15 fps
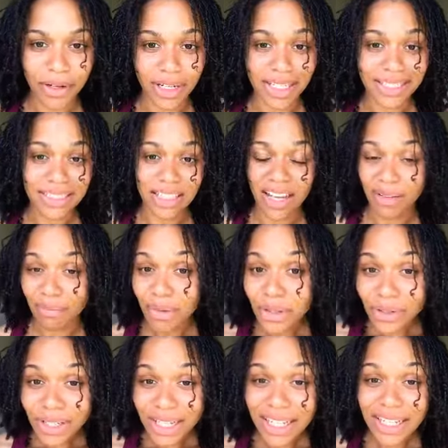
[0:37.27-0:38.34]
He's not
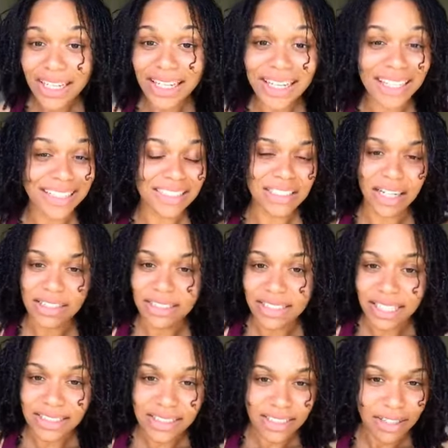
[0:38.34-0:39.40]
moody, he's not
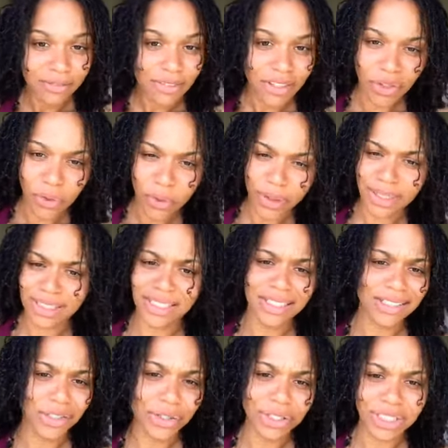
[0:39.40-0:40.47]
sensitive to
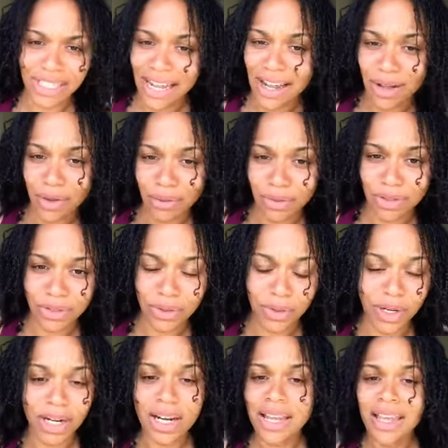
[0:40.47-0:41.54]
noises or sounds, or
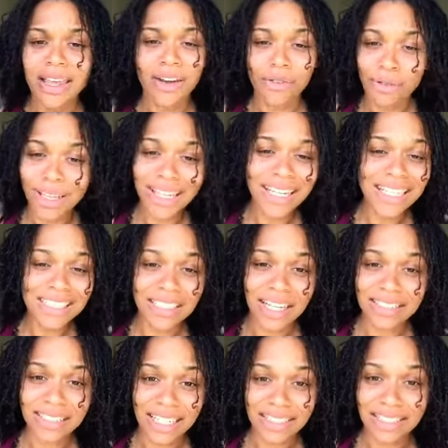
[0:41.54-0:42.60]
really he's
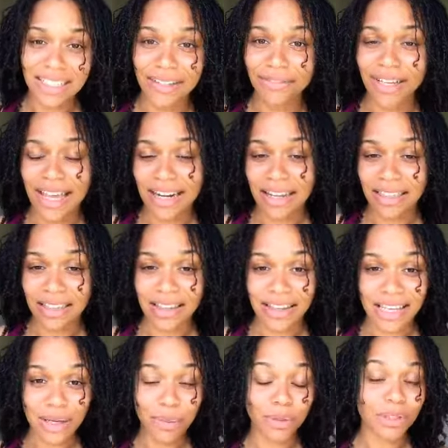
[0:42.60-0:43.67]
not sensitive to anything.
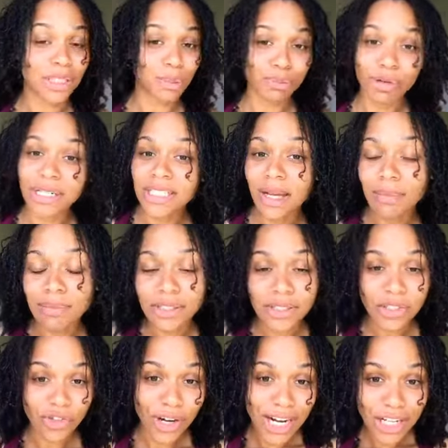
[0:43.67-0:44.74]
He will sprint up to
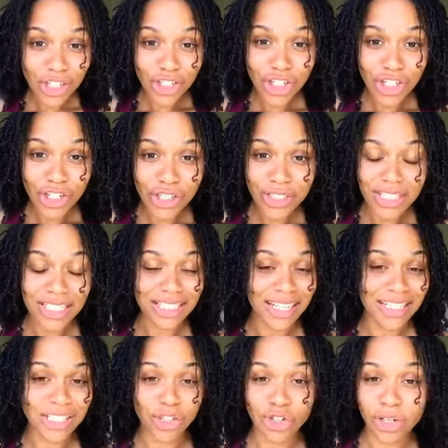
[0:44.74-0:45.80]
strangers, he's
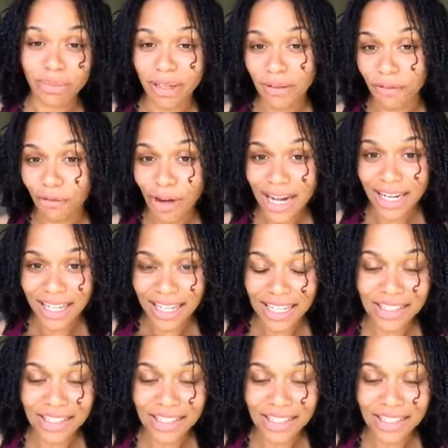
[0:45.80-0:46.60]
extremely friendly.